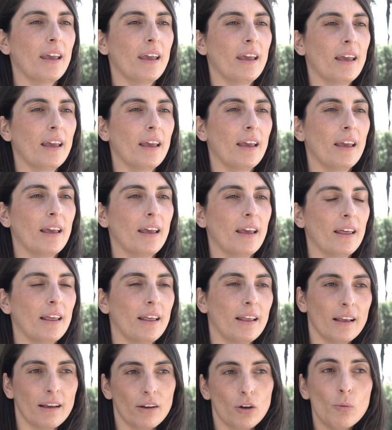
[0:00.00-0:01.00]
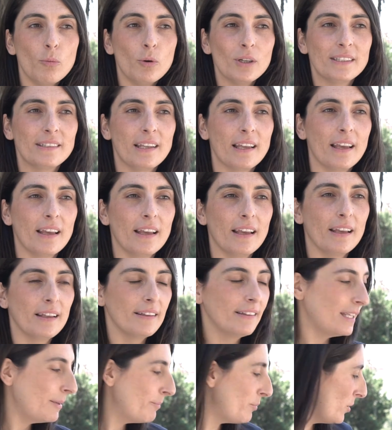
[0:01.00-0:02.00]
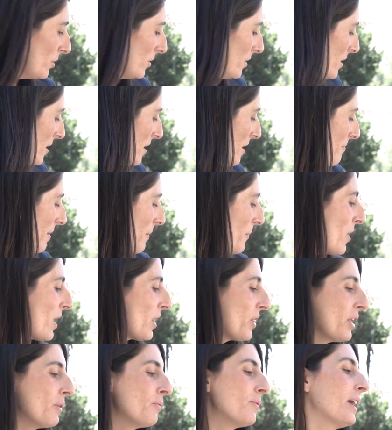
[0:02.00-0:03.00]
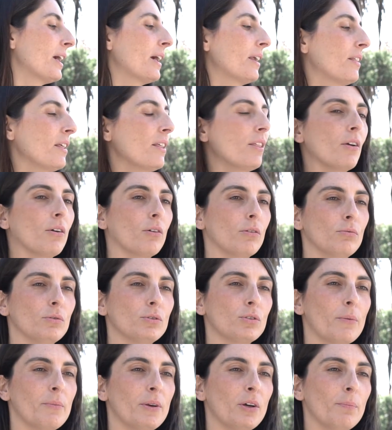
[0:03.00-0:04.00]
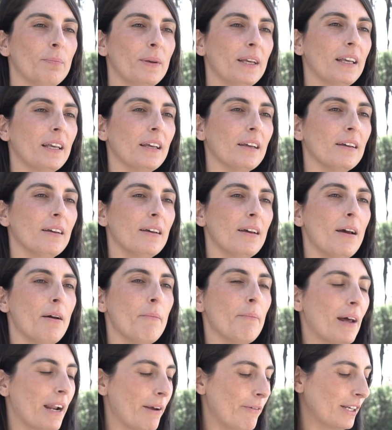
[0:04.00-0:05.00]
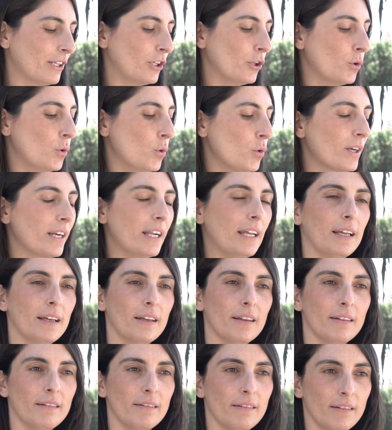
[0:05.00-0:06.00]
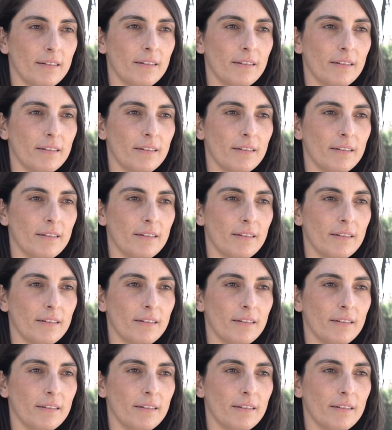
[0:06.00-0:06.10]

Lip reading: but it's more than enough to help you in these occasions. So let's take a picture